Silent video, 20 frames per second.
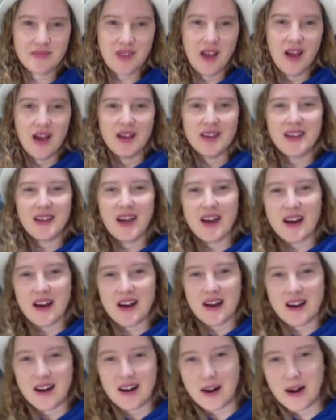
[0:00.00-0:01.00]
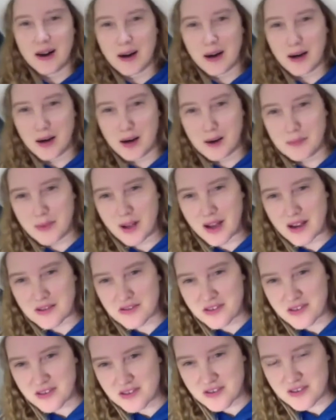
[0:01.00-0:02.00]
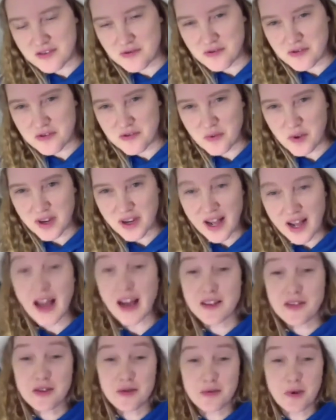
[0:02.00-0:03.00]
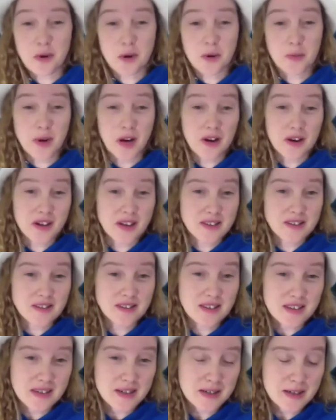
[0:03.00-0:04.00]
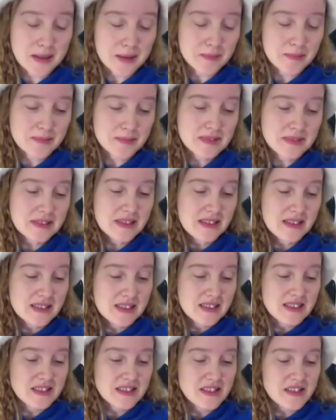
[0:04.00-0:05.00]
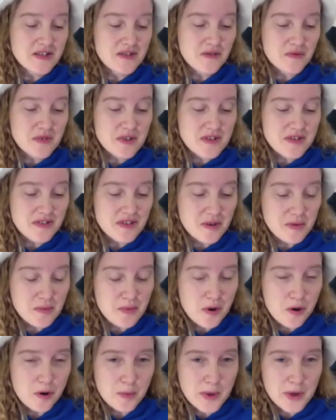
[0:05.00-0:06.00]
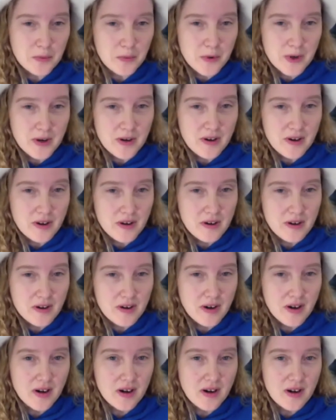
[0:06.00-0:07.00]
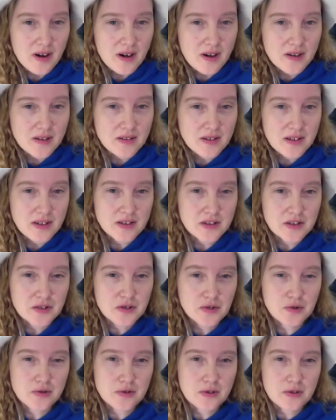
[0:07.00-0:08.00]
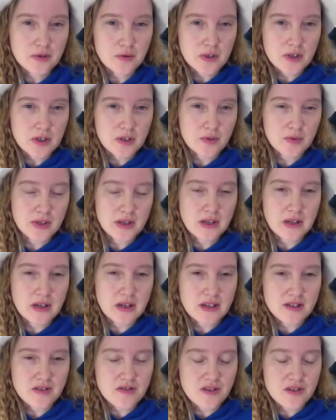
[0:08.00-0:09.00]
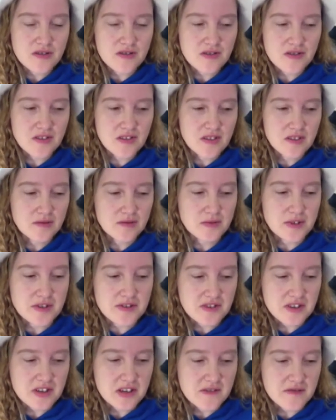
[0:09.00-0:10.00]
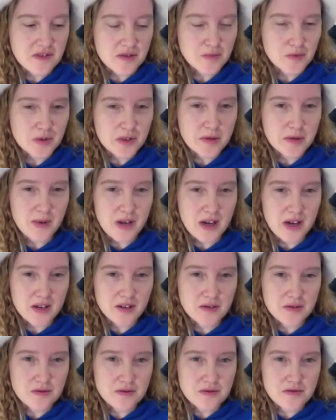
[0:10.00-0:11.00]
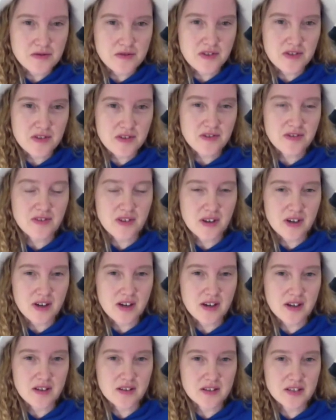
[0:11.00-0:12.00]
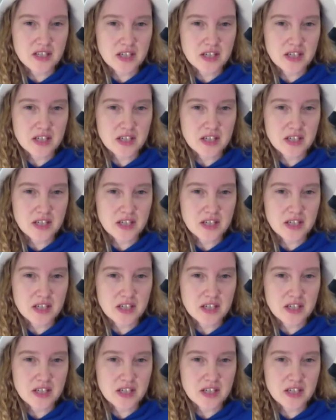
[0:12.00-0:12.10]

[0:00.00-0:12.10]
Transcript: Yeah, actually, this was when I actually wrote about it. This was a moment where in the tour where we had just received some really bad news the day